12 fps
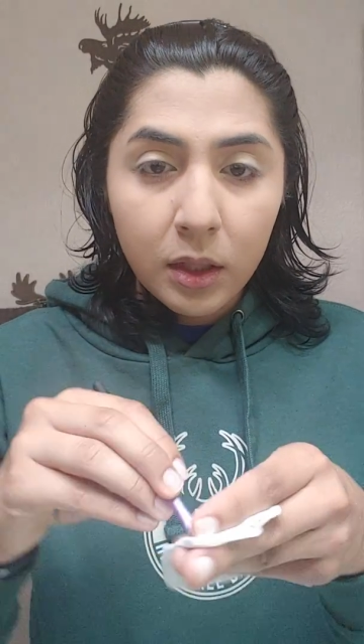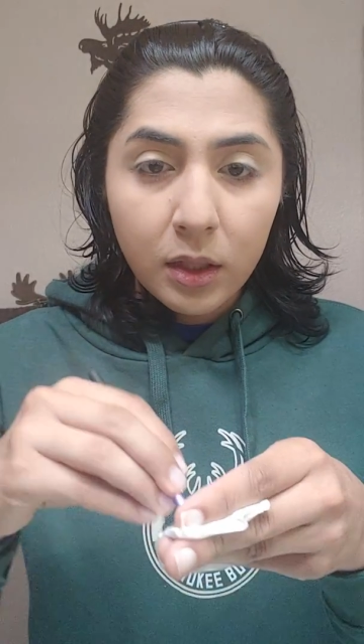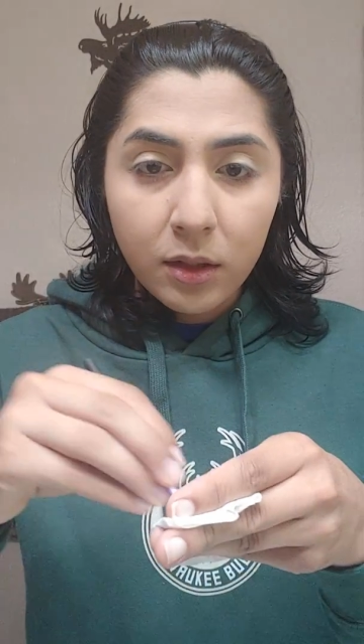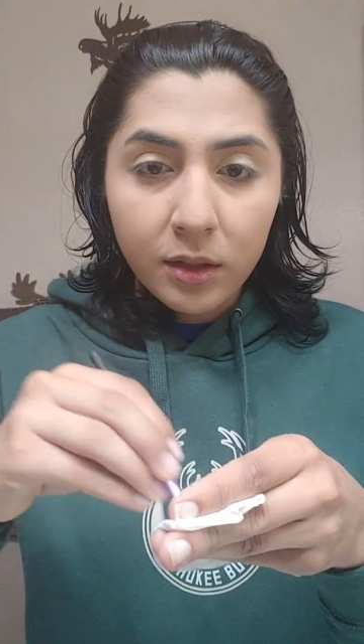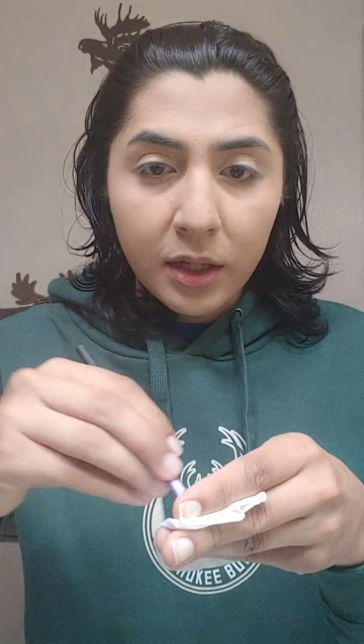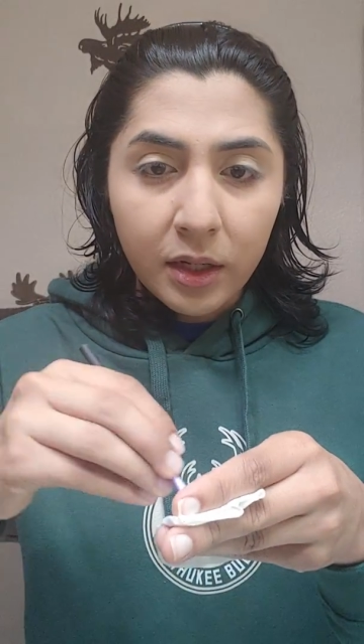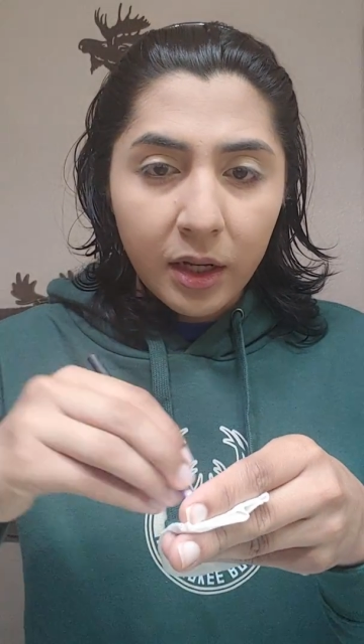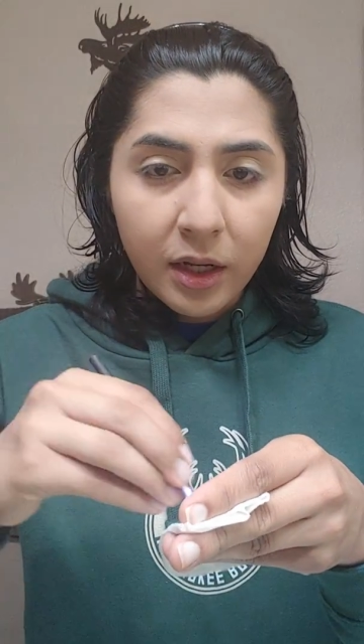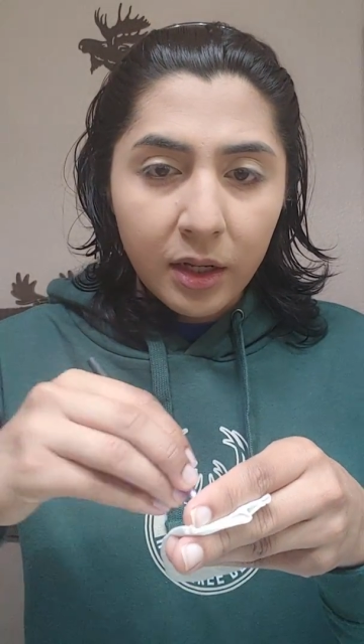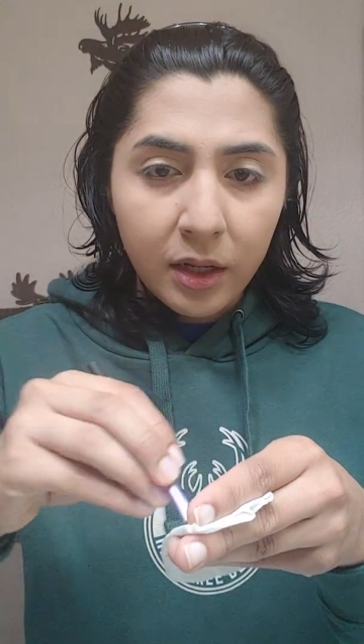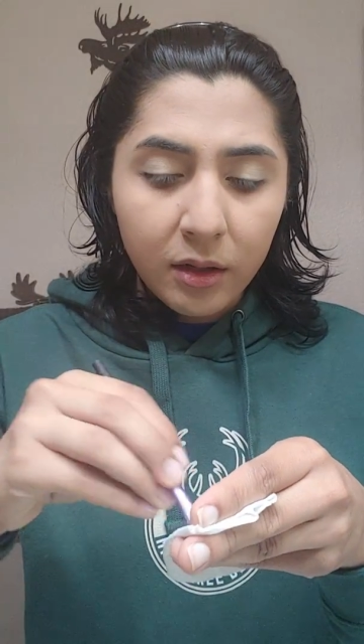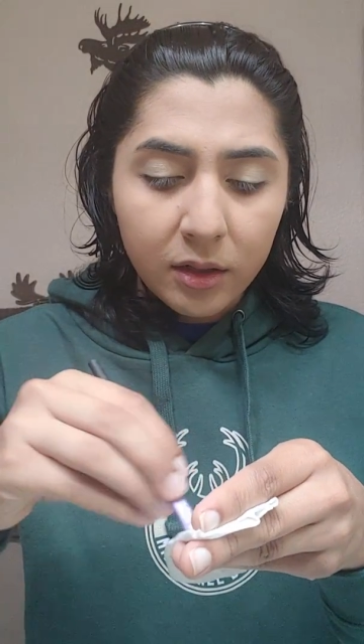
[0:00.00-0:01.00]
Just kind of get
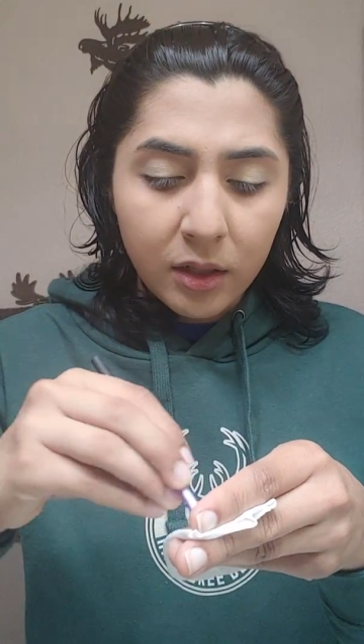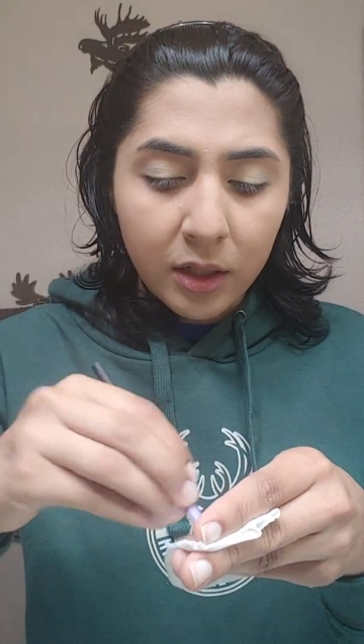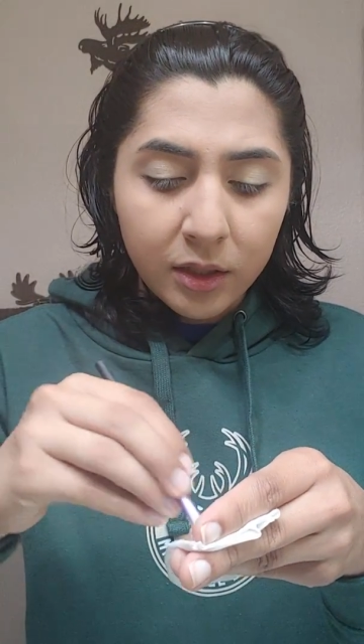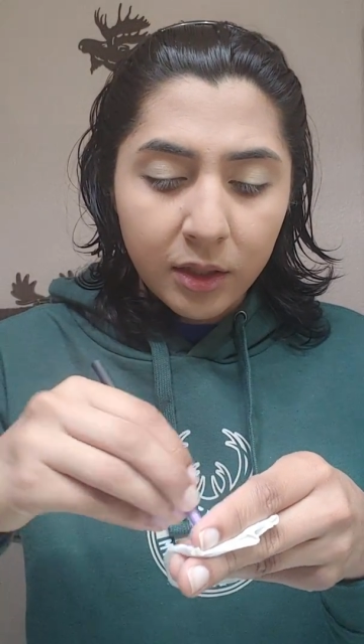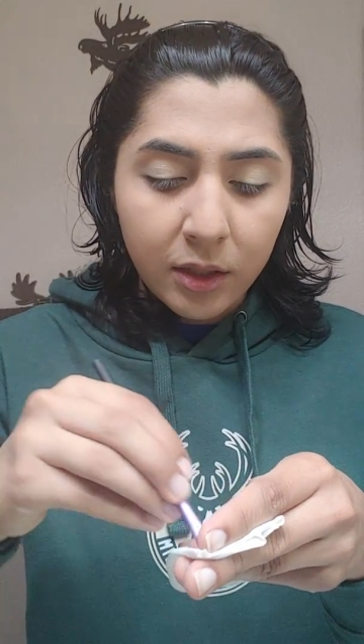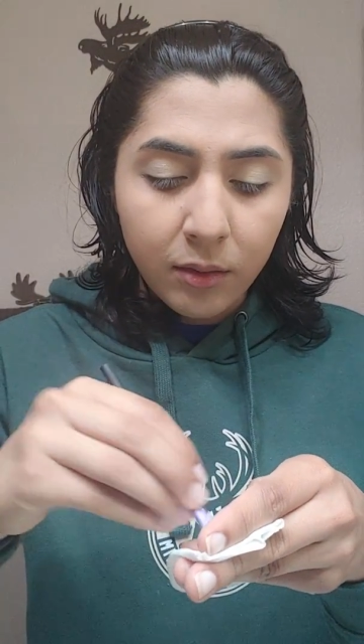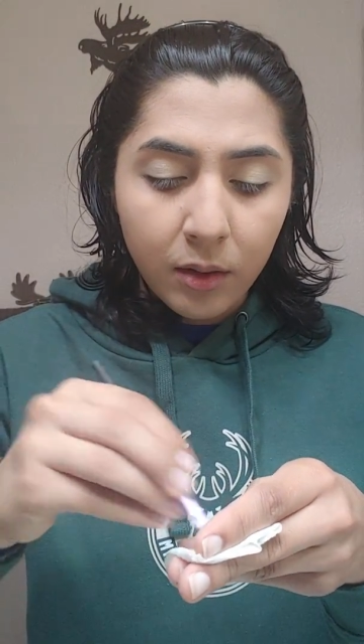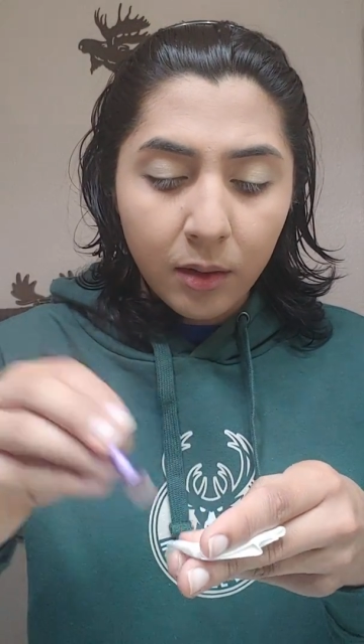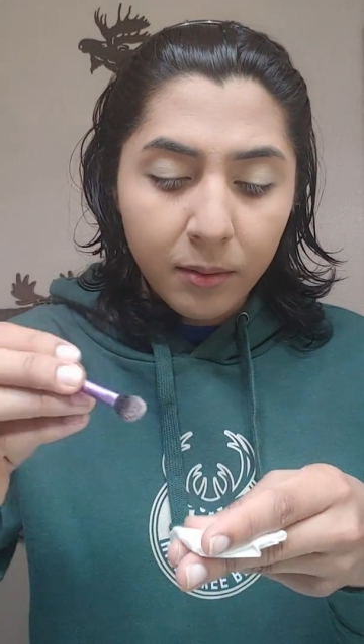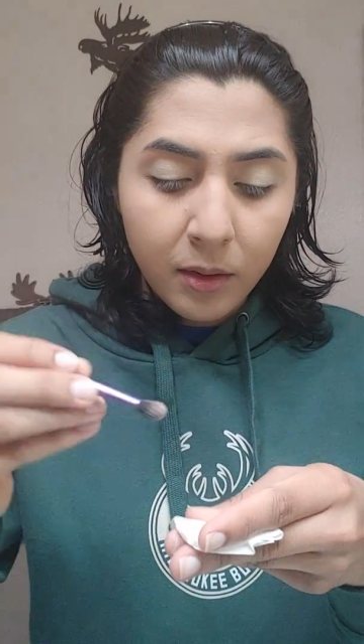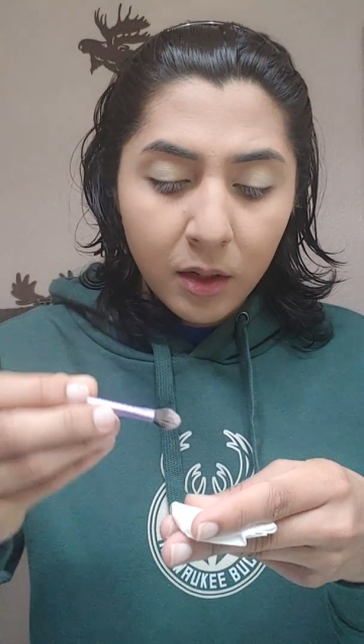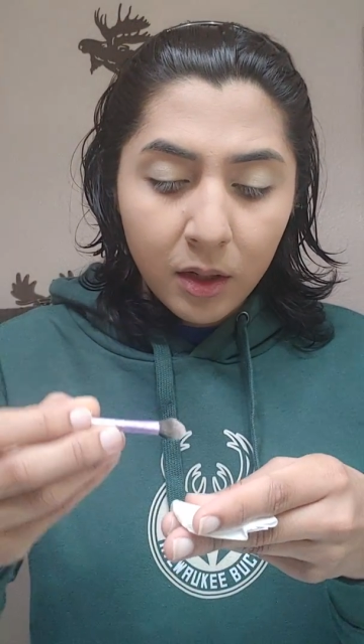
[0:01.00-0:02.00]
that eyeshadow off.
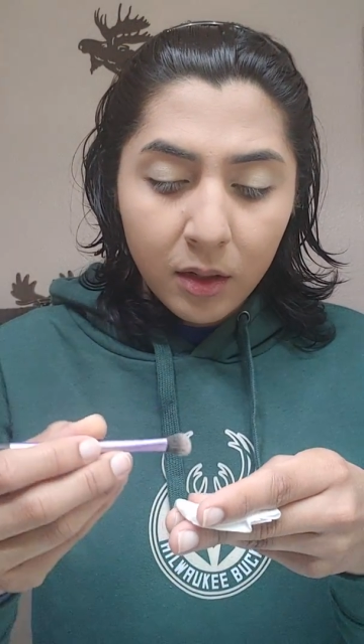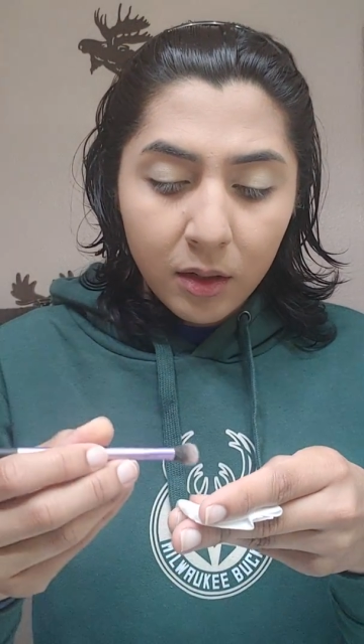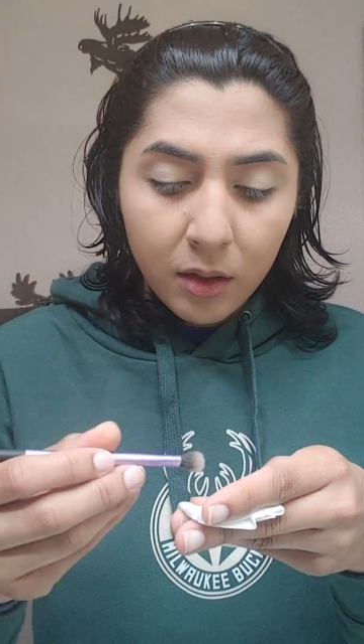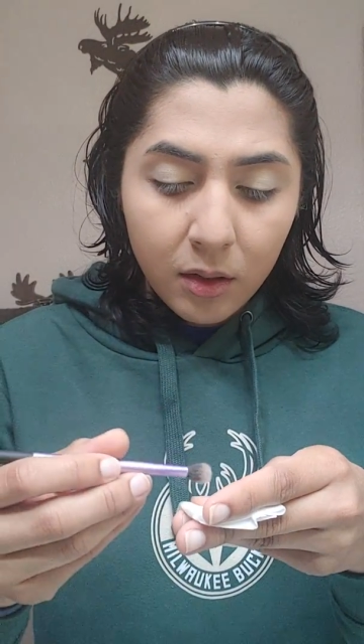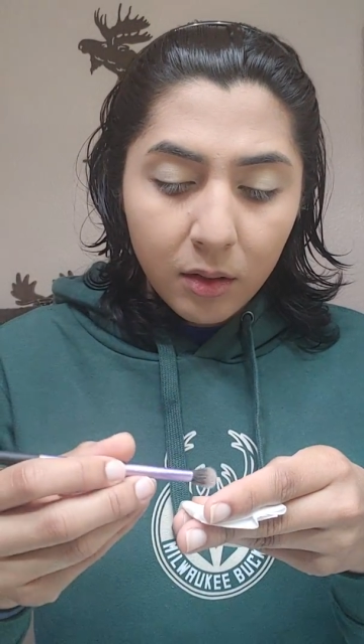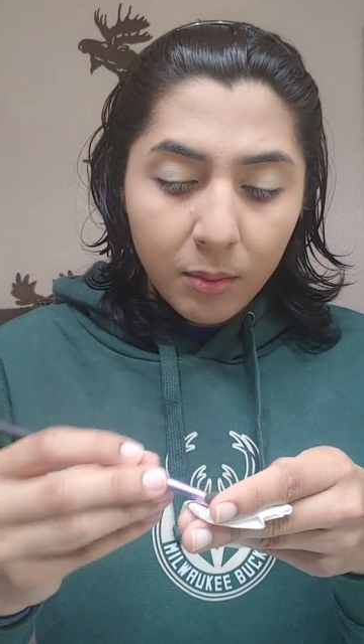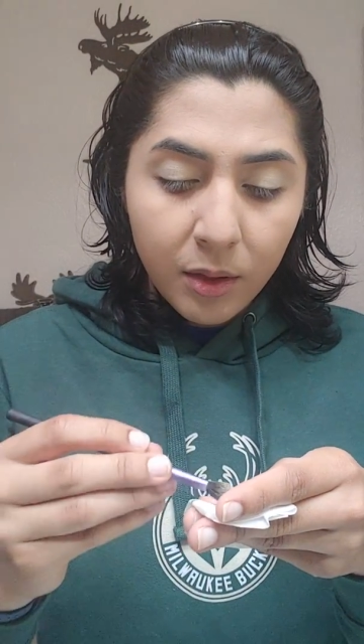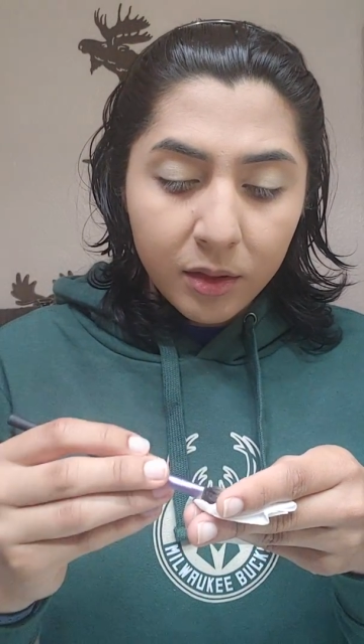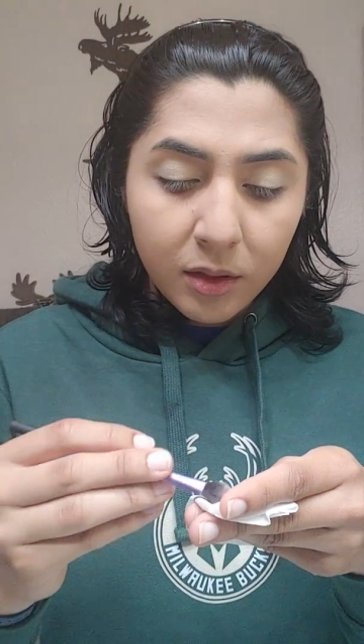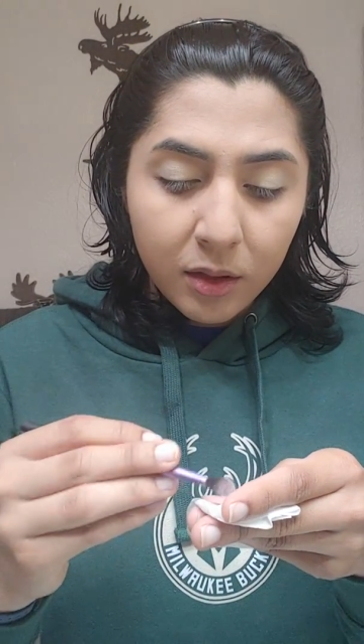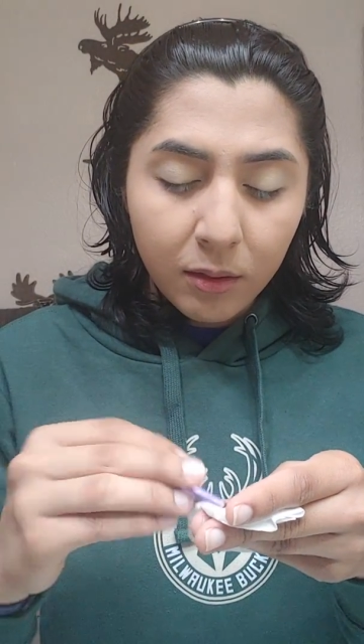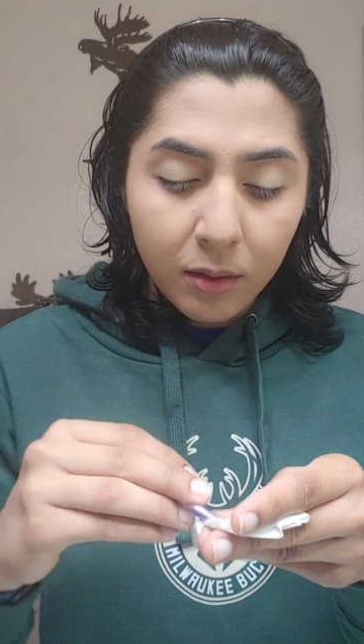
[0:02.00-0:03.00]
You
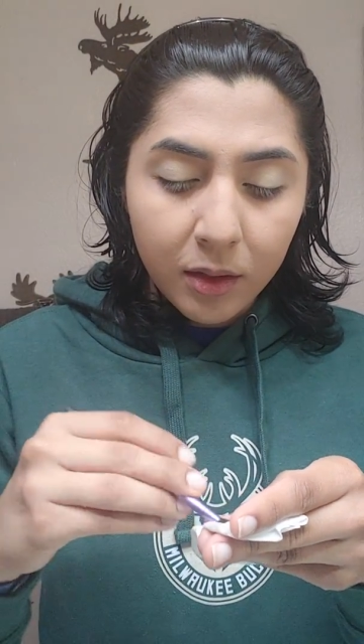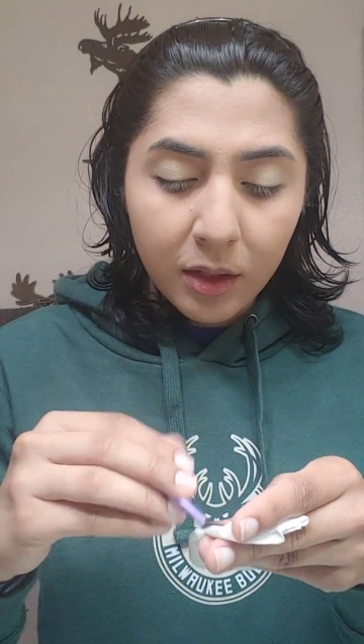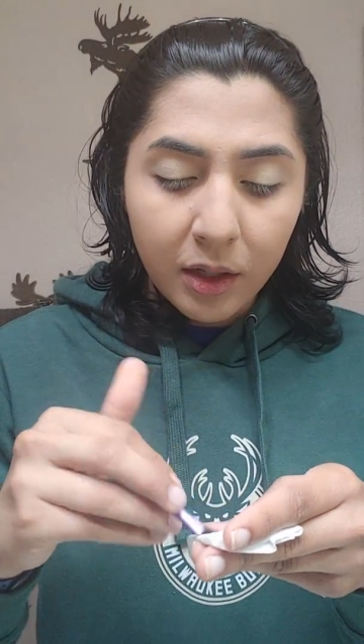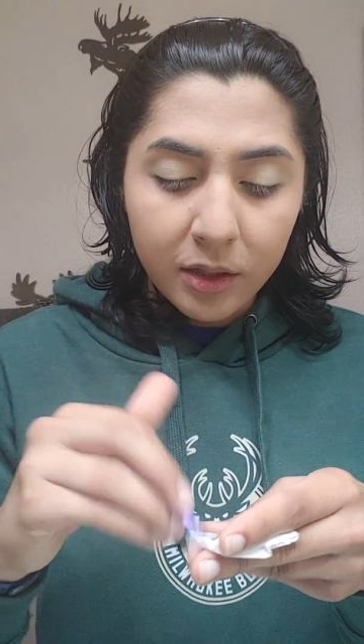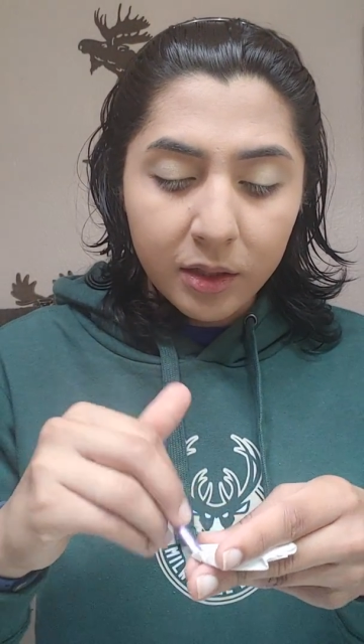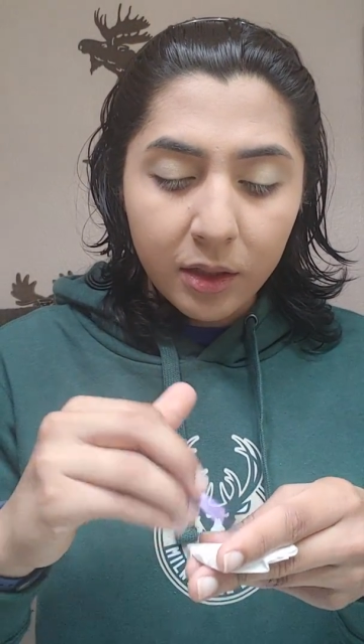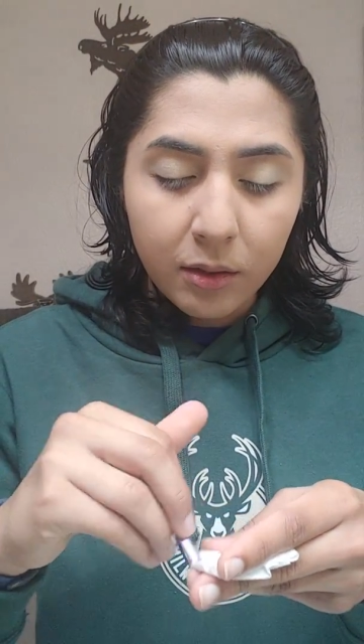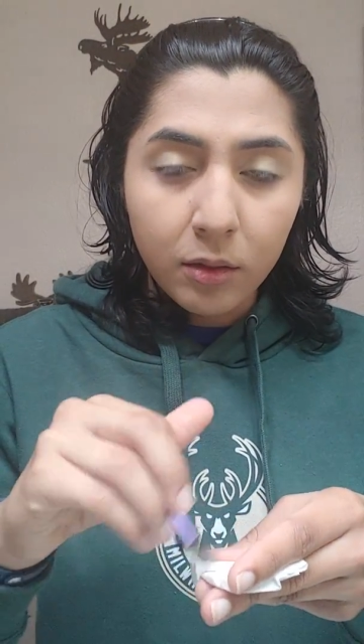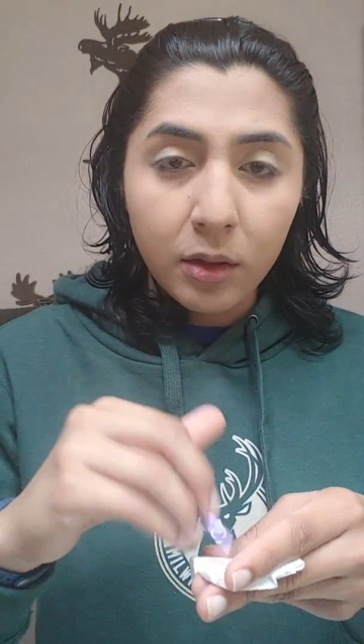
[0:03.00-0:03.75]
basically want the eyeshadow,